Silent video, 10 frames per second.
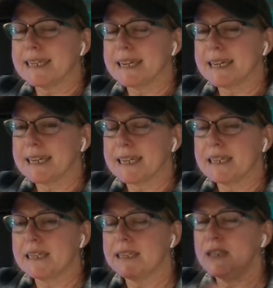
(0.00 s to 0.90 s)
guy,
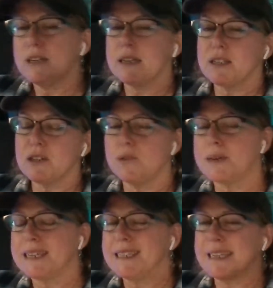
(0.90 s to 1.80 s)
and you guys know
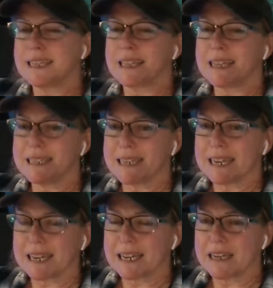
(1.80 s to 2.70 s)
when I say that
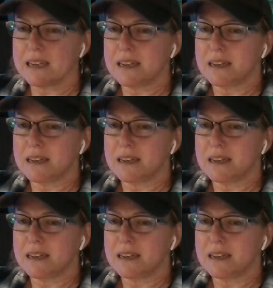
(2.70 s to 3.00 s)
guy,